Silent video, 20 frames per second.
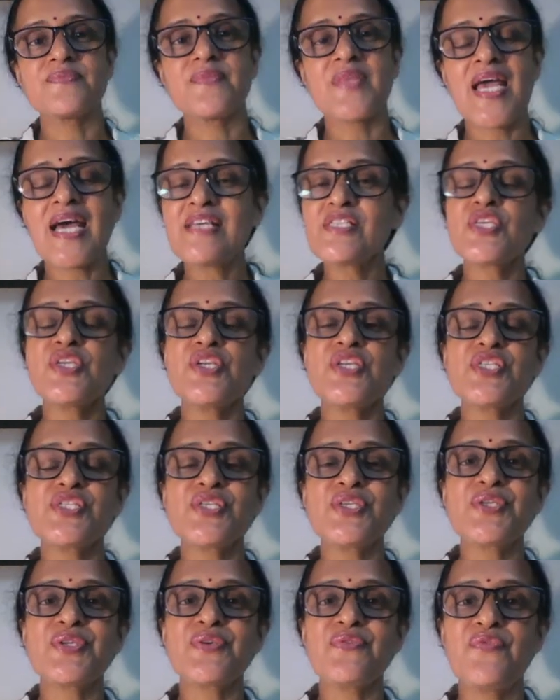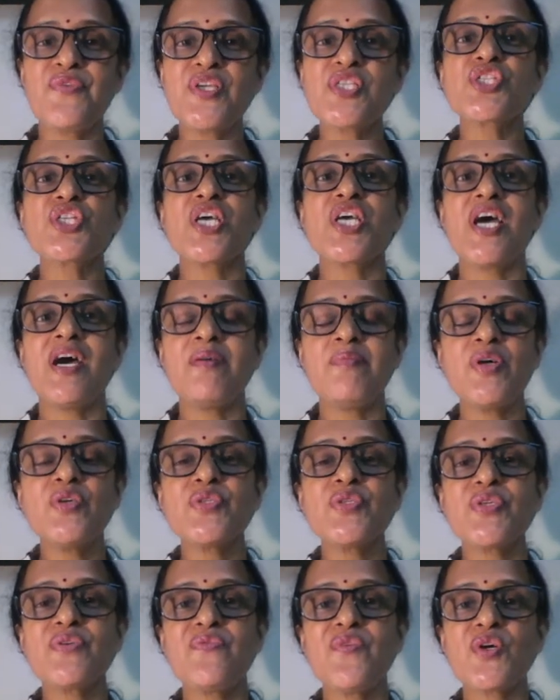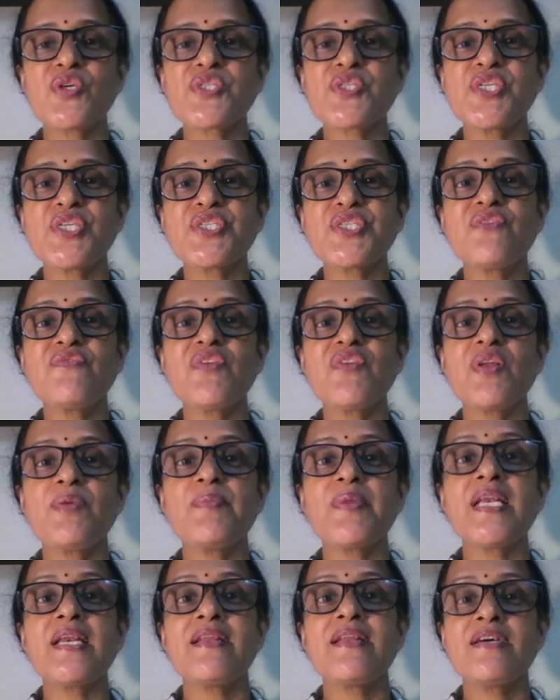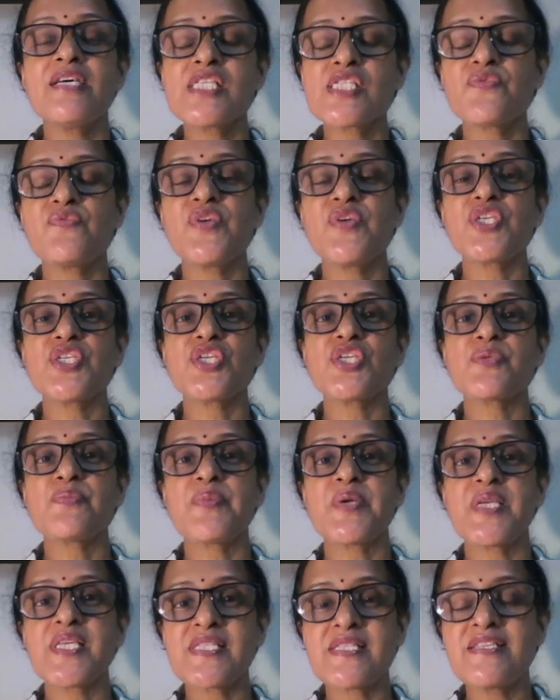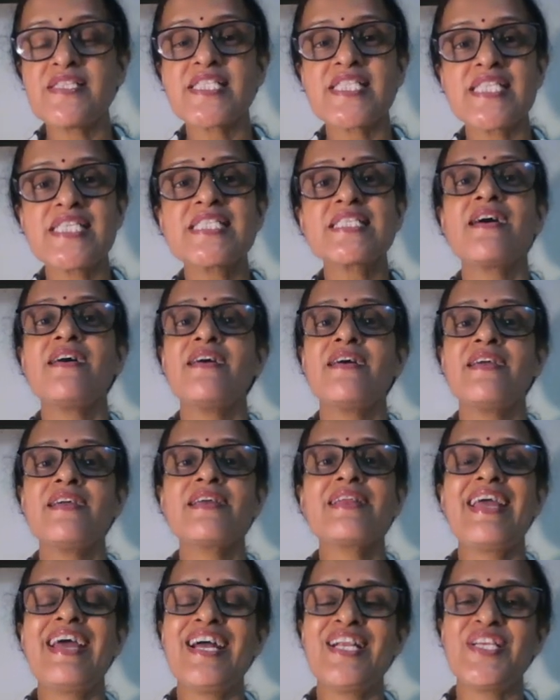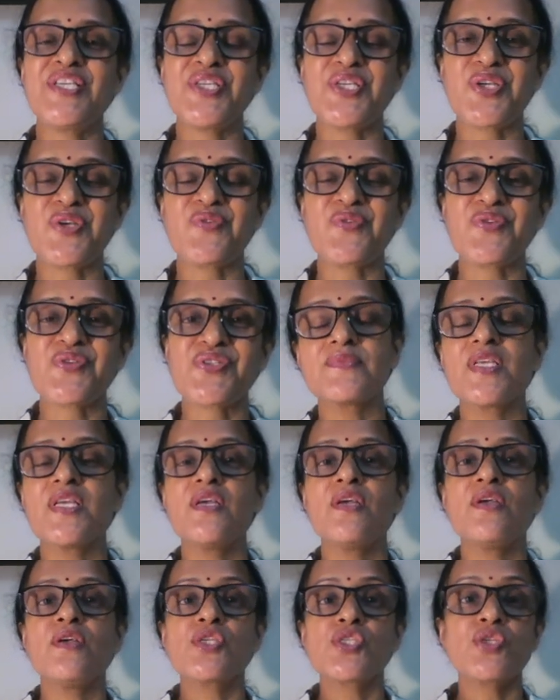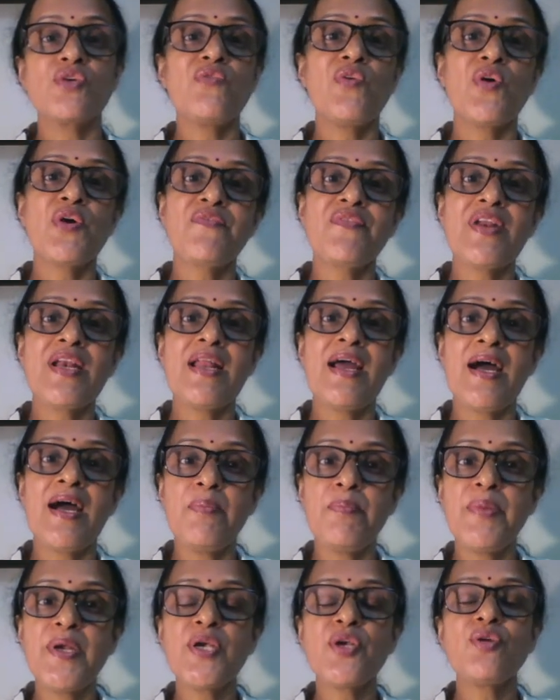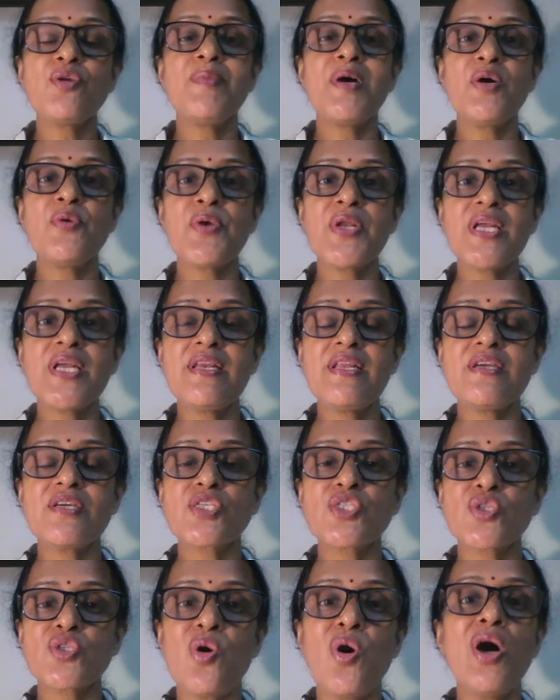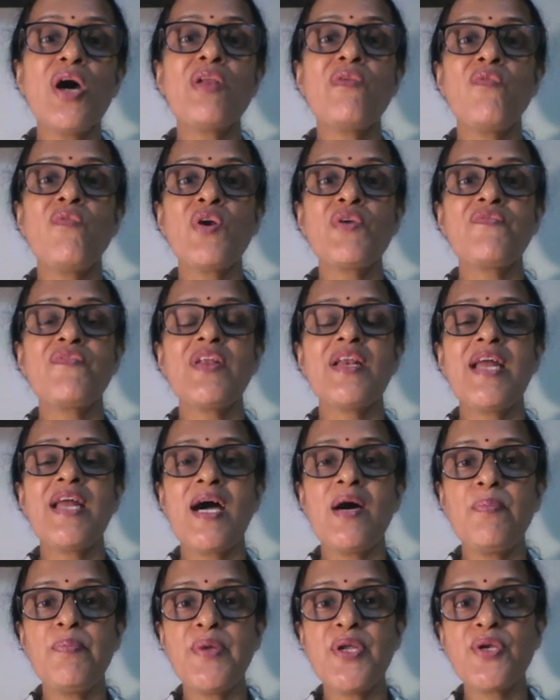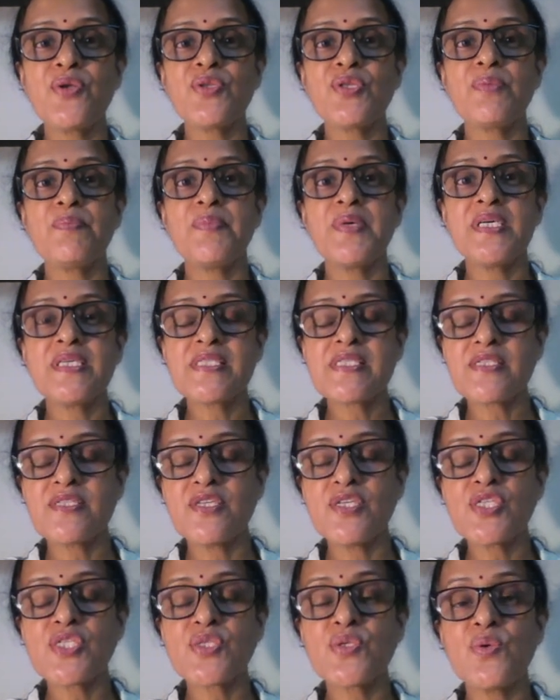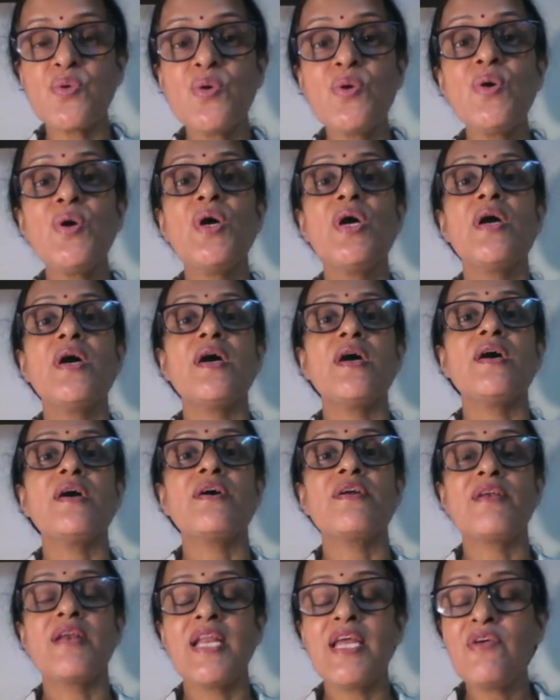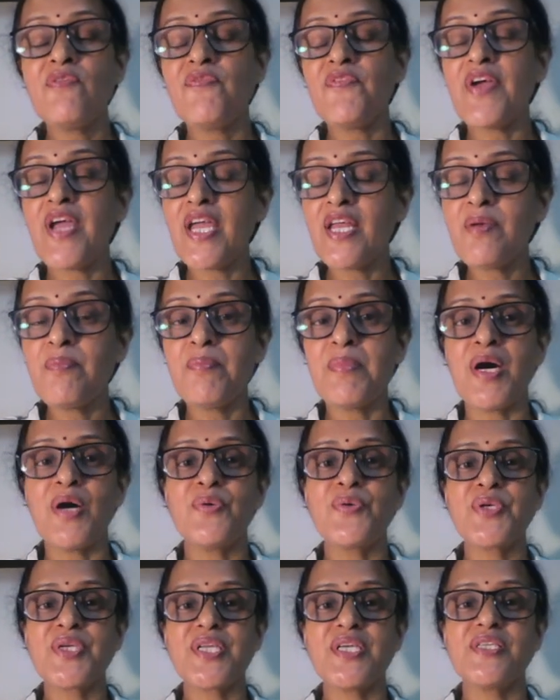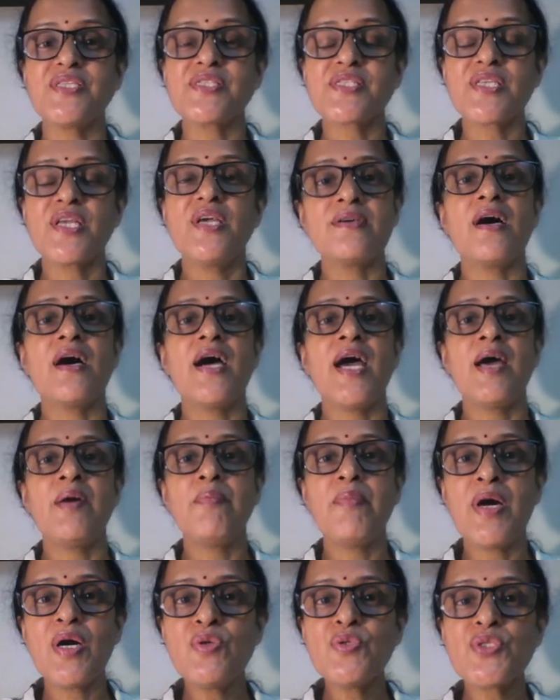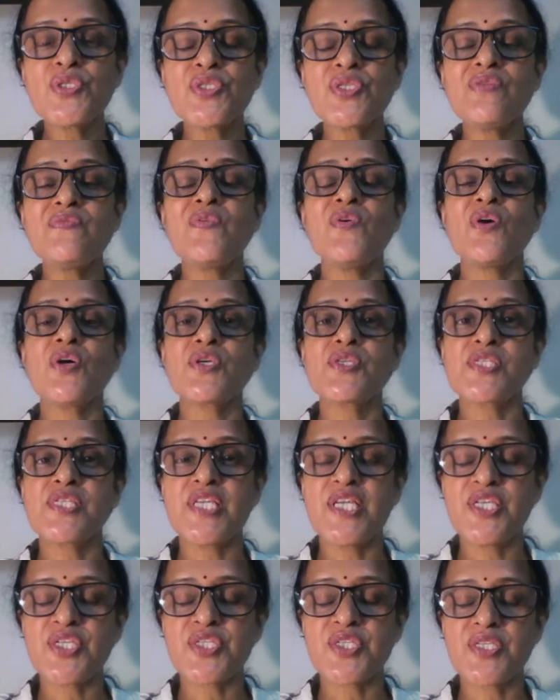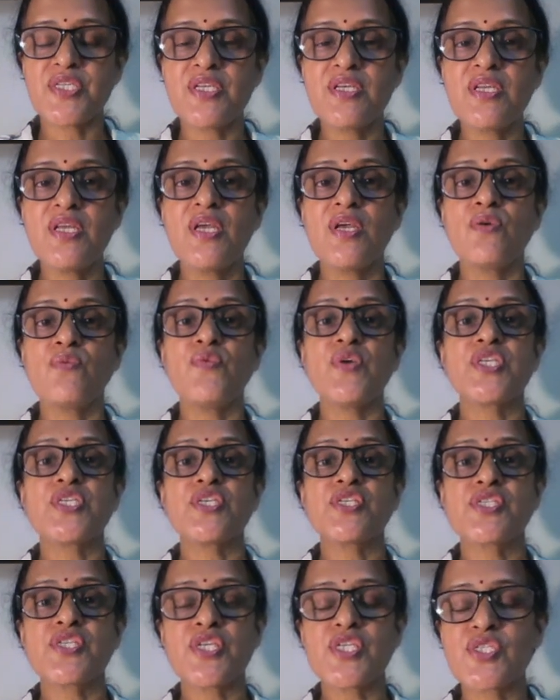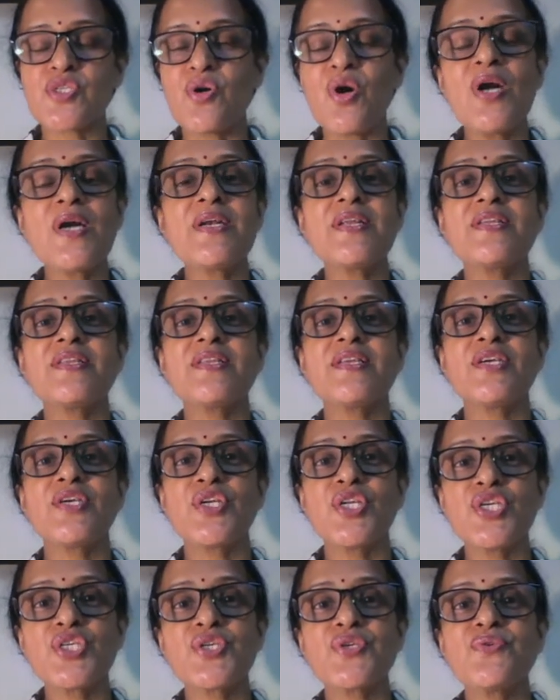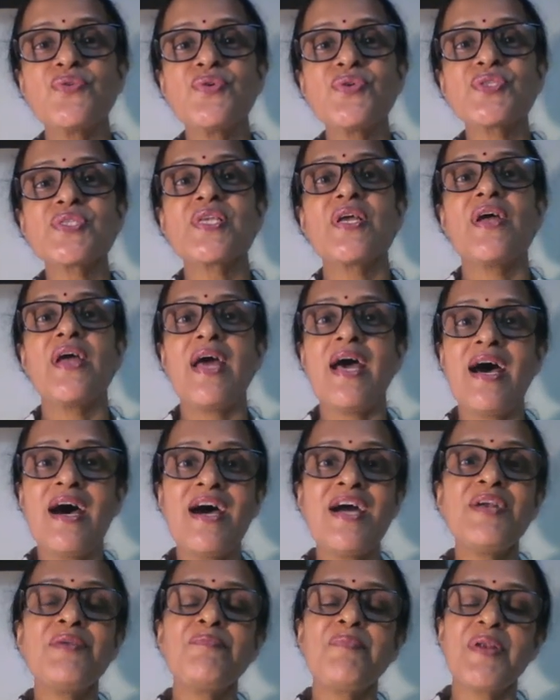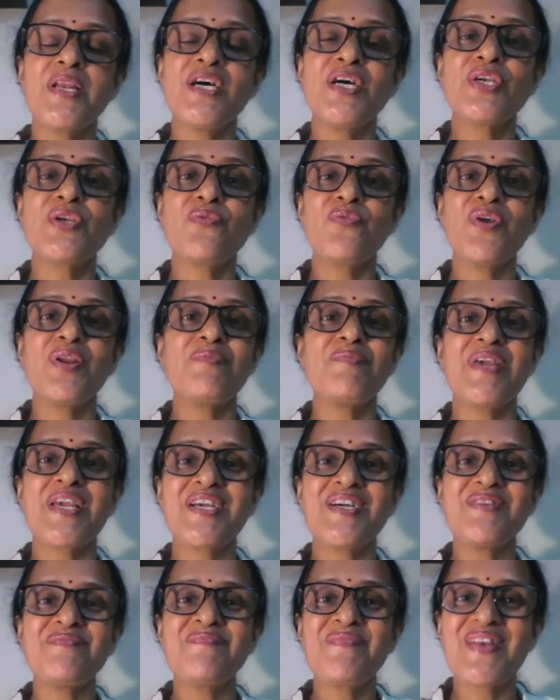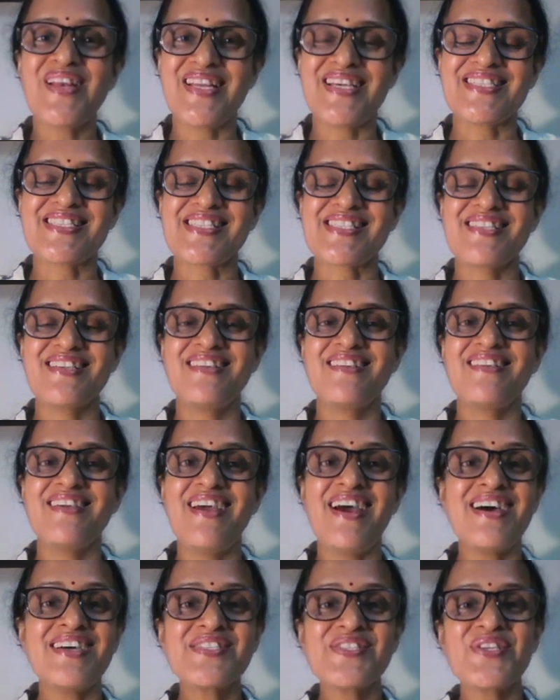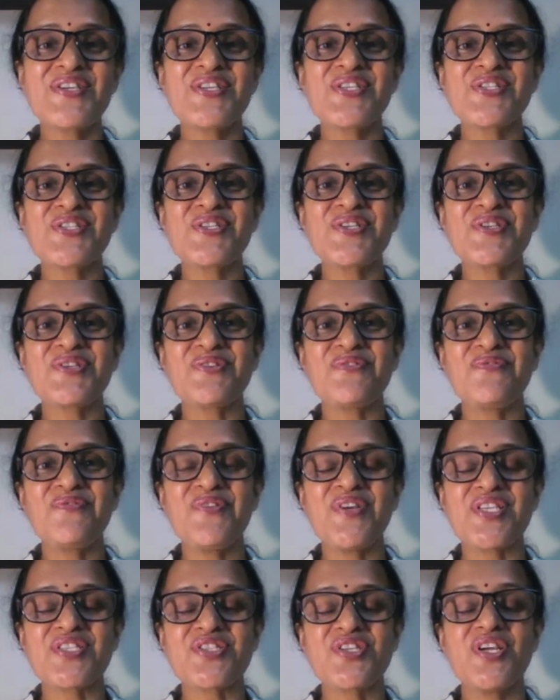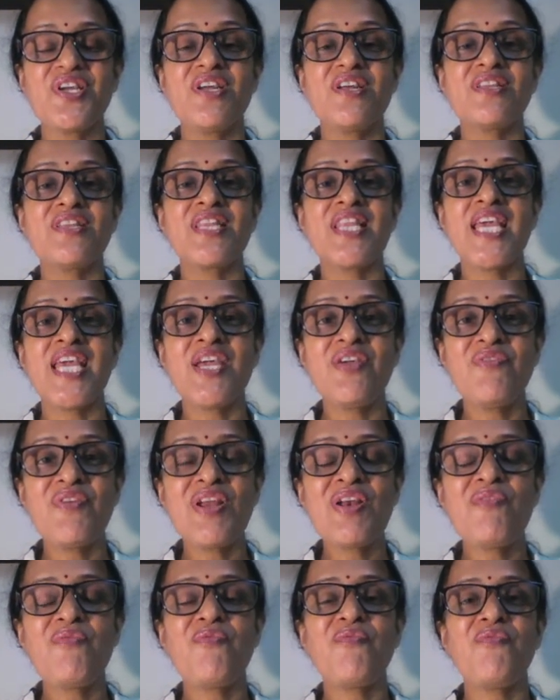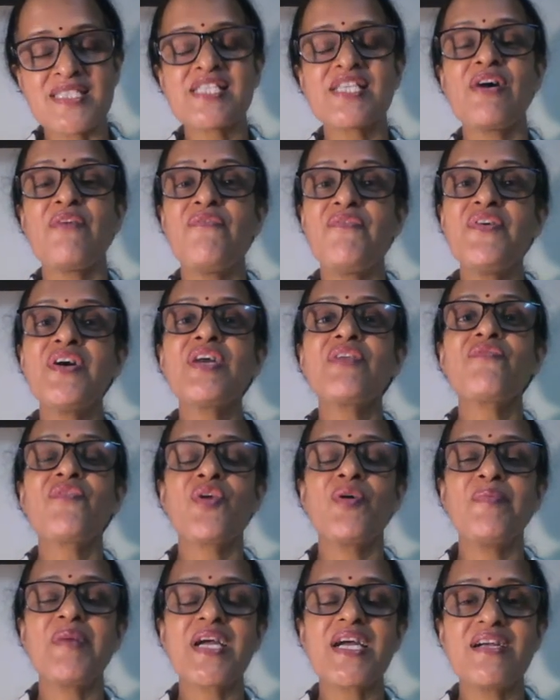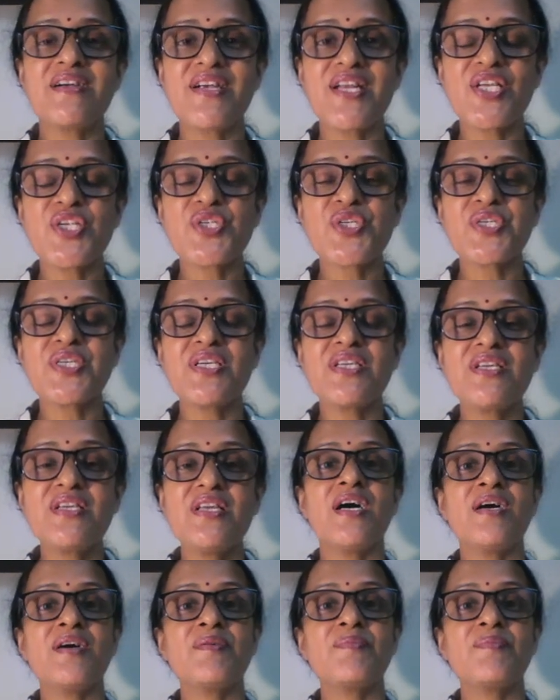As a result of which, the amount of oxygen will be less which is present at higher altitudes. So what will happen to mountaineers, or what will happen to the persons who live in mountains? Amount of oxygen which is dissolved in their tissues and blood will become less. As a result of which, they will suffer from a condition.